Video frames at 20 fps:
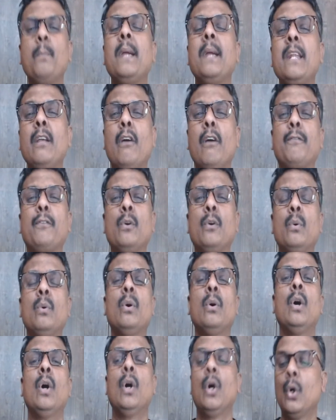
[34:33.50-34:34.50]
many of you
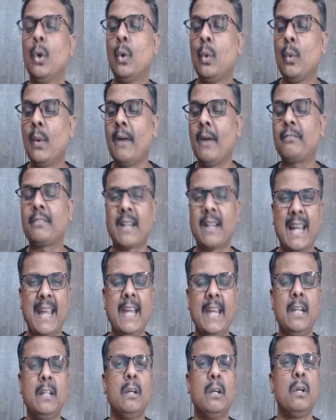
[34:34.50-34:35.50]
who have
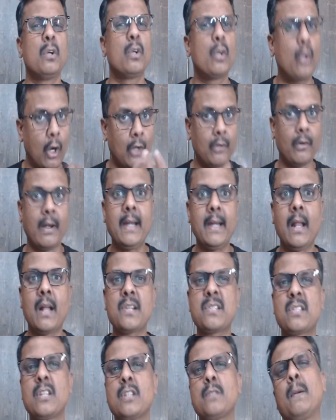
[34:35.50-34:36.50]
tried, got right
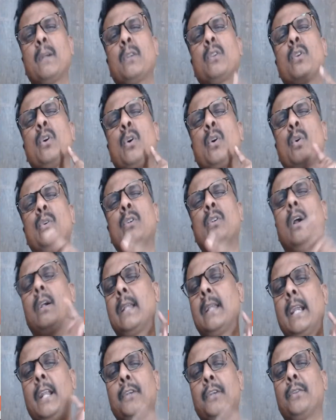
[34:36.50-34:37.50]
answers, but you could not
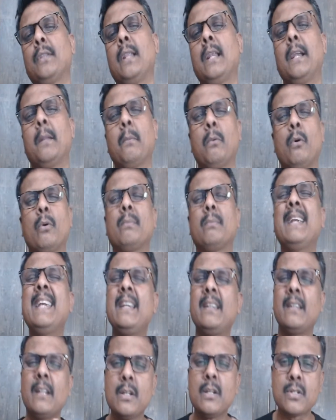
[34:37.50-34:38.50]
get into the leaderboard.
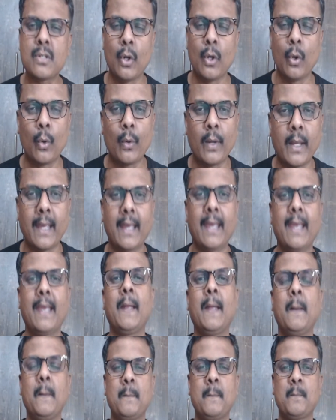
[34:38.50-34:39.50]
It is
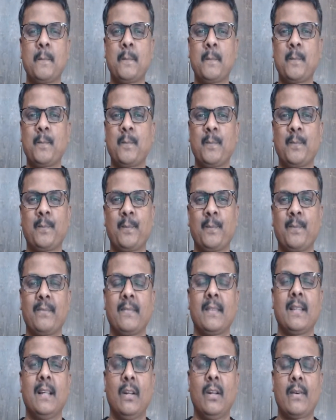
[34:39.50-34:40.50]
okay.
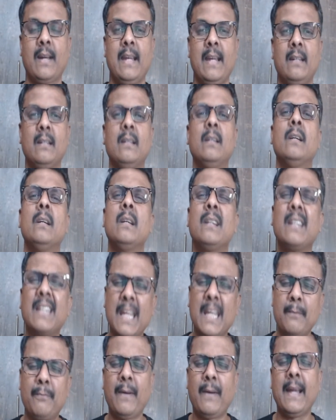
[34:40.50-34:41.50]
Alright?
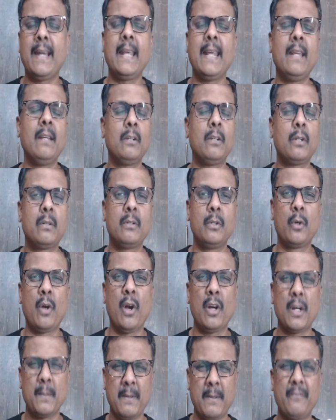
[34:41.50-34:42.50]
Keep fighting. You
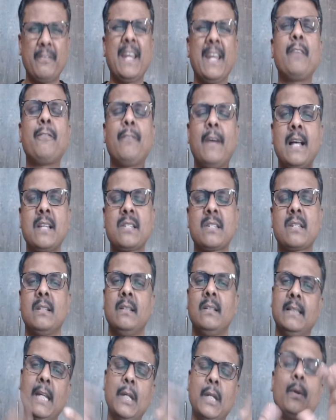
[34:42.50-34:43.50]
got to be very fast,
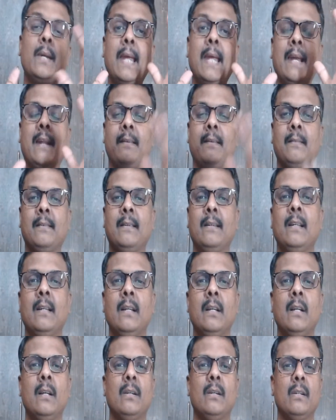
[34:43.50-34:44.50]
then you will get it.
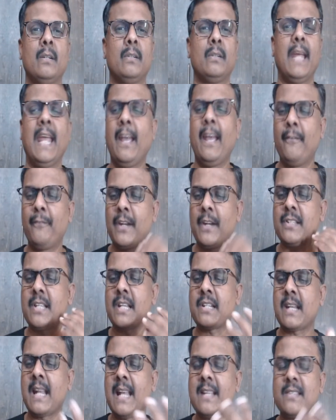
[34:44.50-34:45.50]
Every
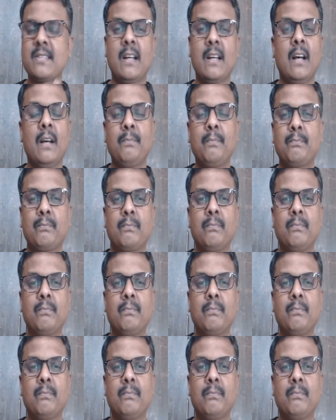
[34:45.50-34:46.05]
session has a